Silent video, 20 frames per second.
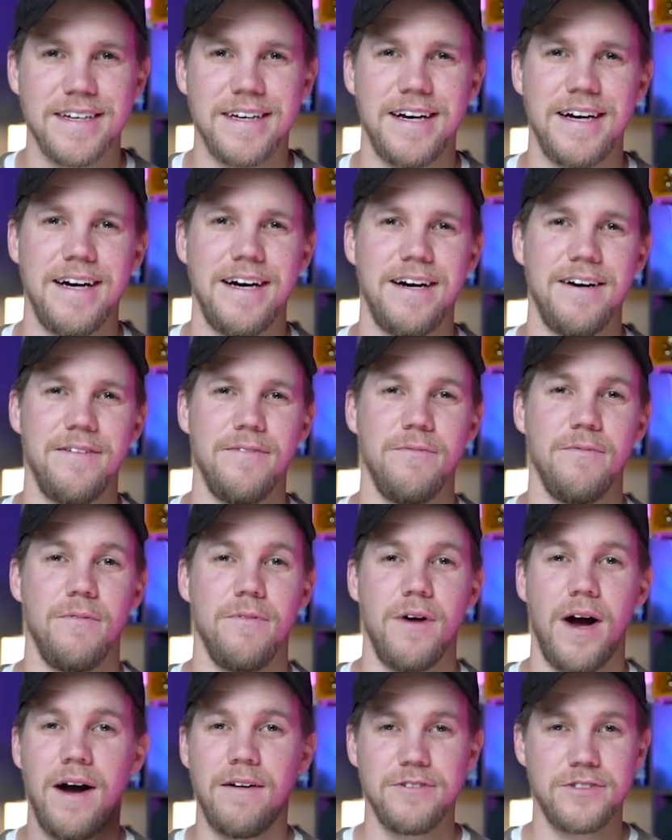
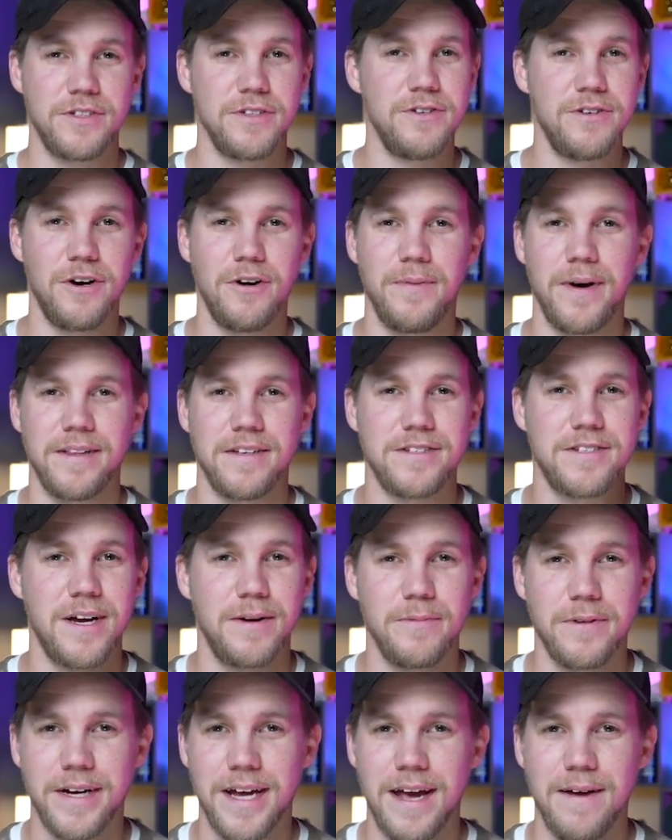Obviously, you know about the
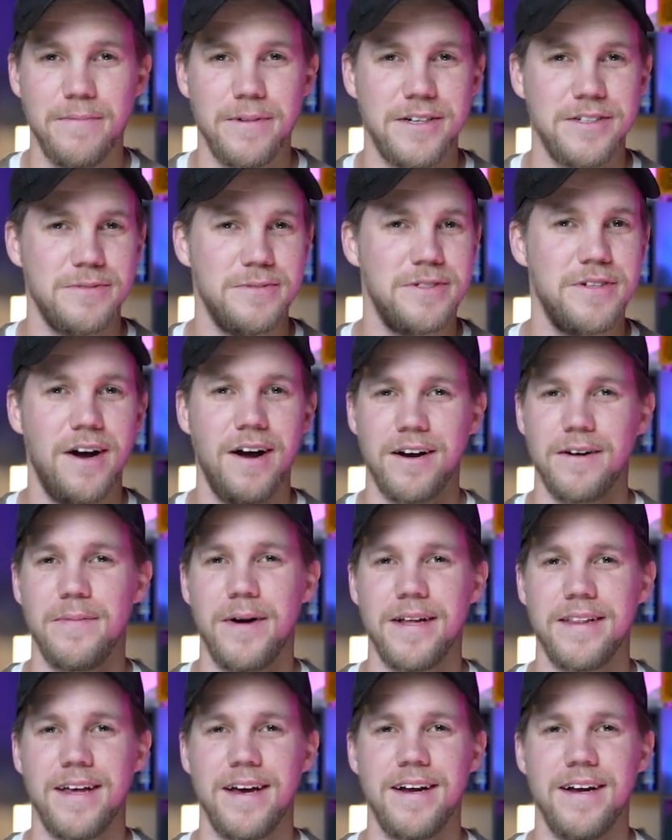summer camp because we talk
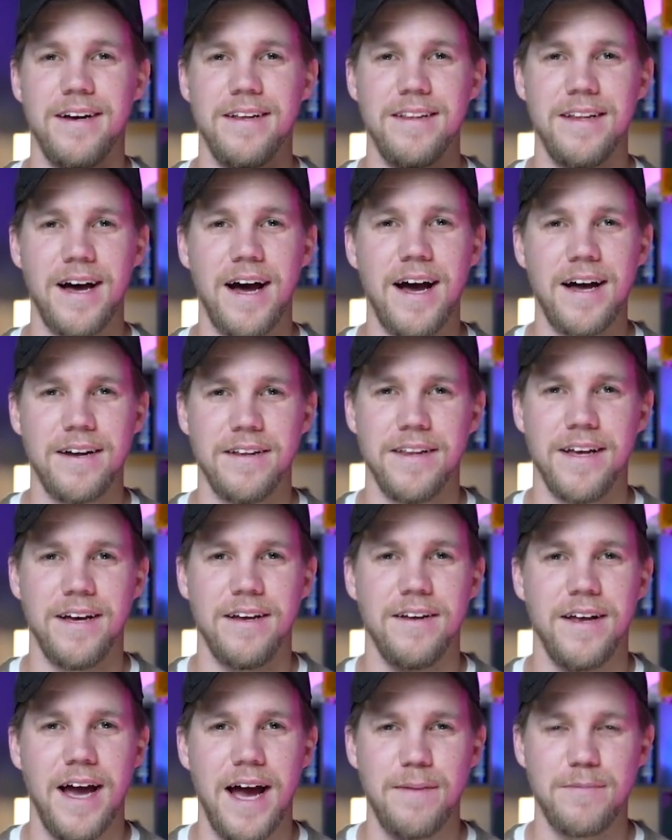about that a lot, and
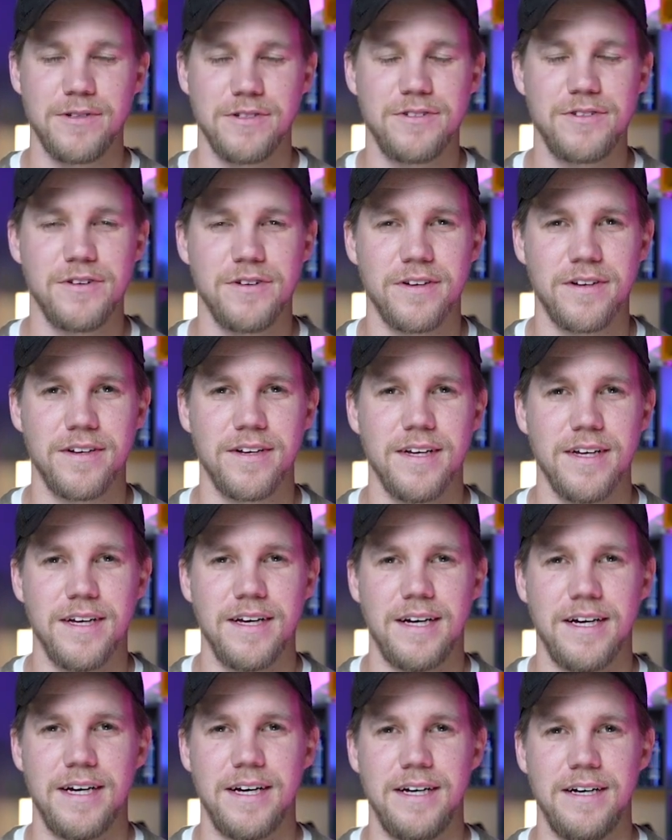that happens during
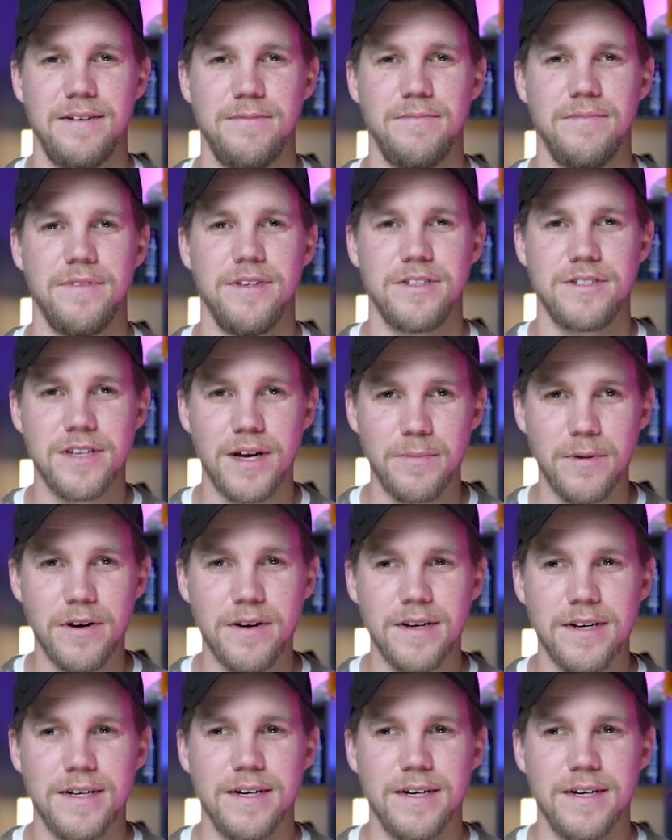the summer.